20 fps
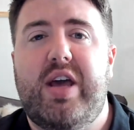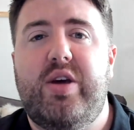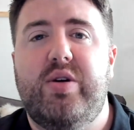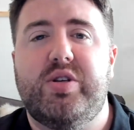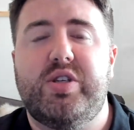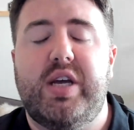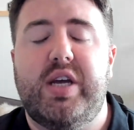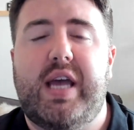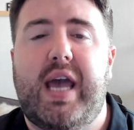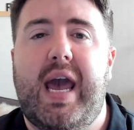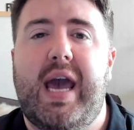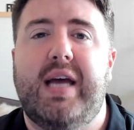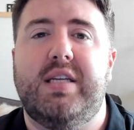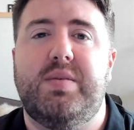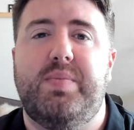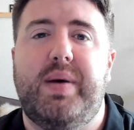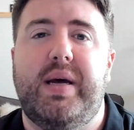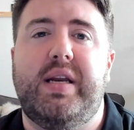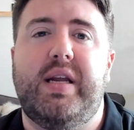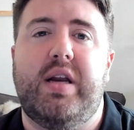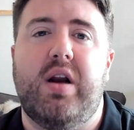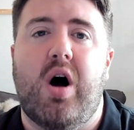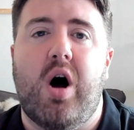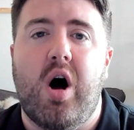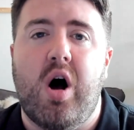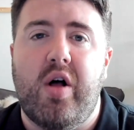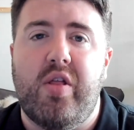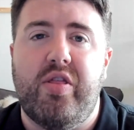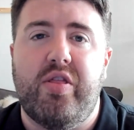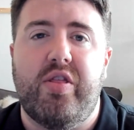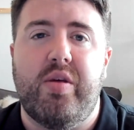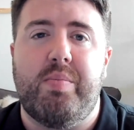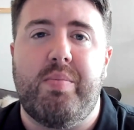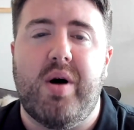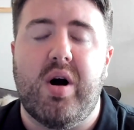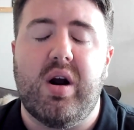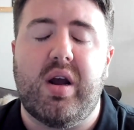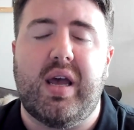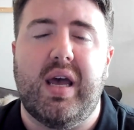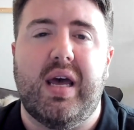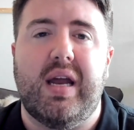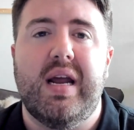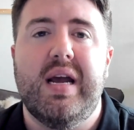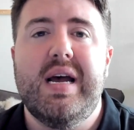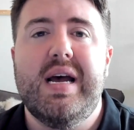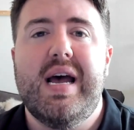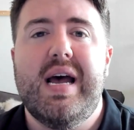usually can, depending on the market.